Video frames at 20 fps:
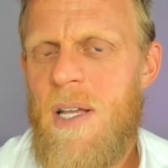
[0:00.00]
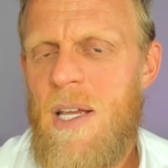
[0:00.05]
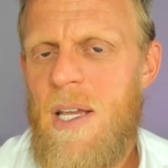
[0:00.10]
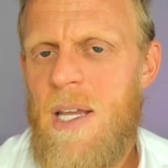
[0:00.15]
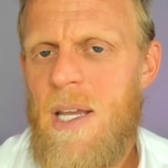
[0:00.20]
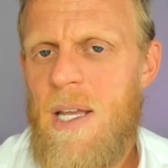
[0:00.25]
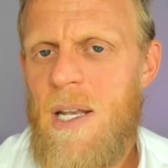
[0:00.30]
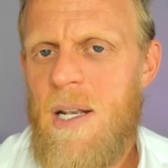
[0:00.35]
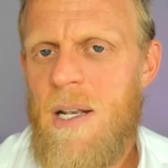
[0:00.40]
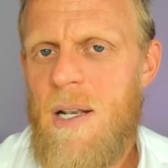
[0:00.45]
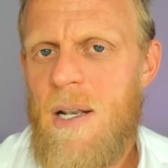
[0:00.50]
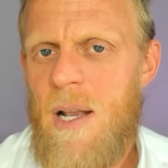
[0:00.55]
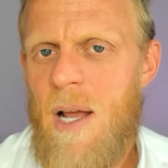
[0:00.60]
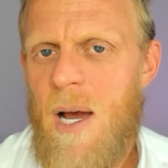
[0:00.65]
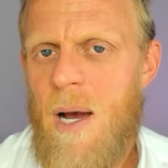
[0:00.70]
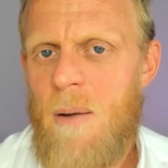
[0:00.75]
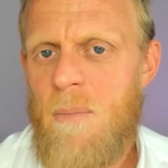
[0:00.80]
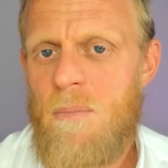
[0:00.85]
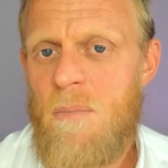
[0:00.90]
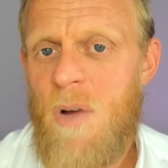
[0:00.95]
in
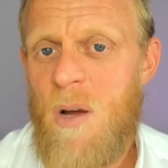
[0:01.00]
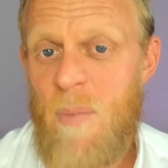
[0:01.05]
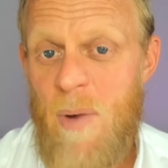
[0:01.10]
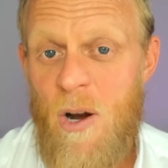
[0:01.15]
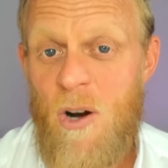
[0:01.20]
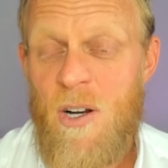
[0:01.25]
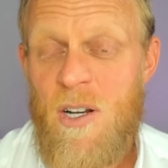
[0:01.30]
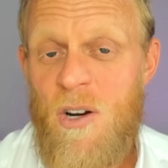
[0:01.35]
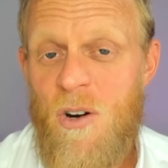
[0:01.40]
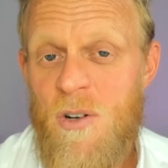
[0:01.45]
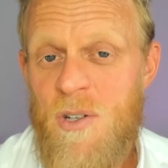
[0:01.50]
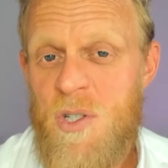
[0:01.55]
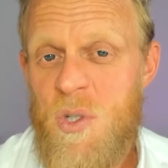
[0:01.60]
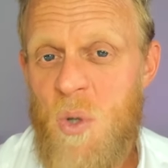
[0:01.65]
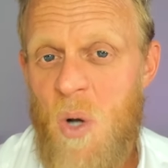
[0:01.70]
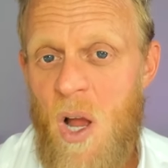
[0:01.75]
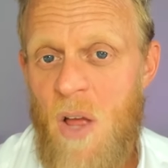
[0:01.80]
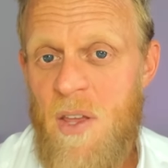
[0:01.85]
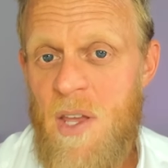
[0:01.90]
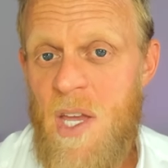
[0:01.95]
um, America,
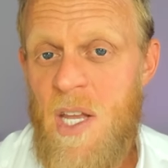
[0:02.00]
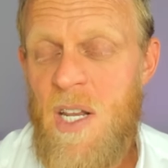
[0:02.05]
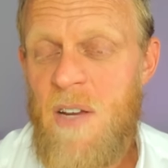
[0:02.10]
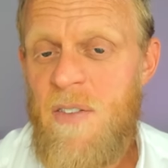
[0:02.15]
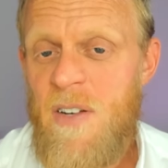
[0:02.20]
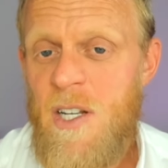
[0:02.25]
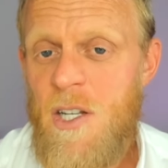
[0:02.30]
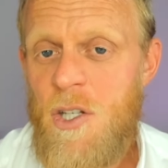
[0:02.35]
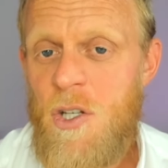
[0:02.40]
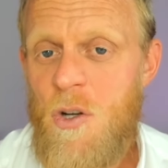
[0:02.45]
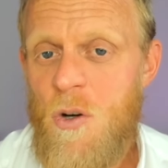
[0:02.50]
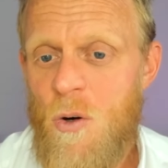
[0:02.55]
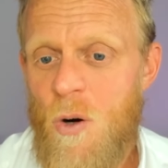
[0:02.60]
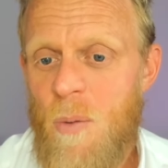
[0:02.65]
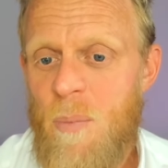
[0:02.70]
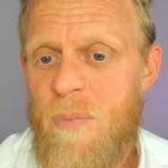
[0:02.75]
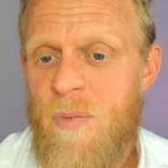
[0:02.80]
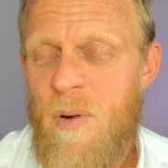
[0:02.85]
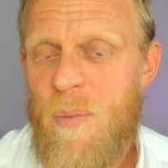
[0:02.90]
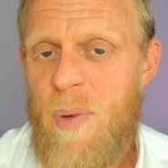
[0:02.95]
Australia, and even in
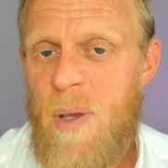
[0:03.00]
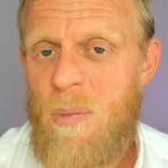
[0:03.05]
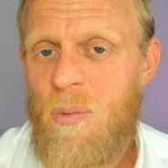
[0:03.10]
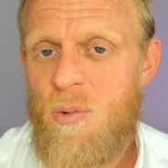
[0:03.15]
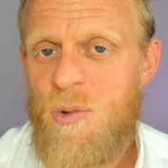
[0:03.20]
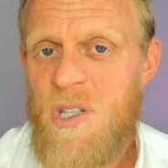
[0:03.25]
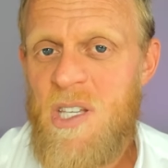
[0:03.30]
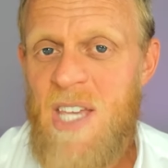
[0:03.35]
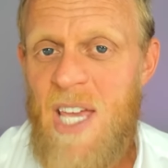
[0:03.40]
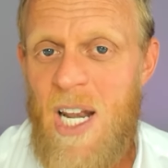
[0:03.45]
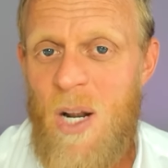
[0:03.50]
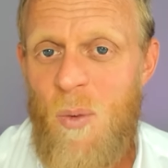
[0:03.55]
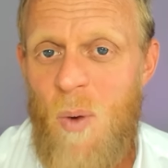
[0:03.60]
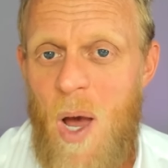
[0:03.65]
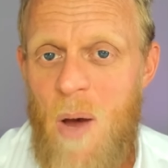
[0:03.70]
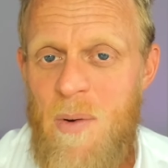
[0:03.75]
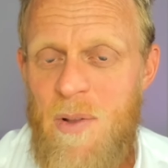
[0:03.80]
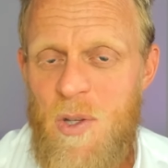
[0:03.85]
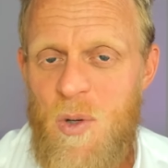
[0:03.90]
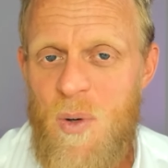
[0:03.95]
Europe for people to get
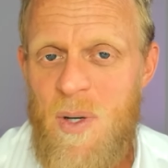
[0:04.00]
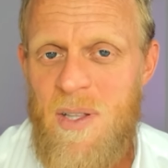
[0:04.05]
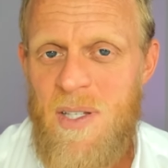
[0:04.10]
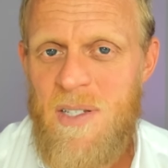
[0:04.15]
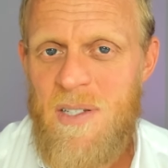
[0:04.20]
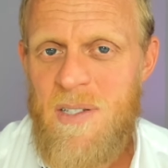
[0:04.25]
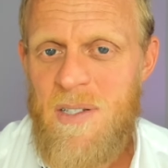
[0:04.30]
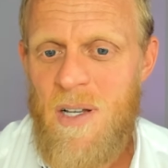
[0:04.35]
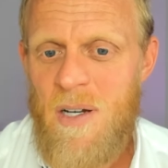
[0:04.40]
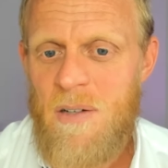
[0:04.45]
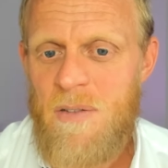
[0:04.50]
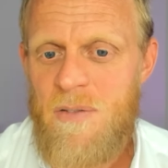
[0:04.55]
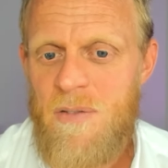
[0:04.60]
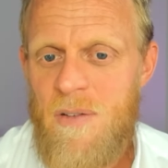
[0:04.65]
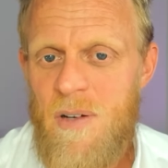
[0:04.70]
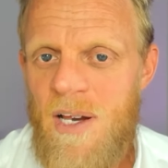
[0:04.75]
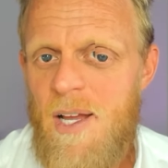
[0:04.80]
away with doing this stuff.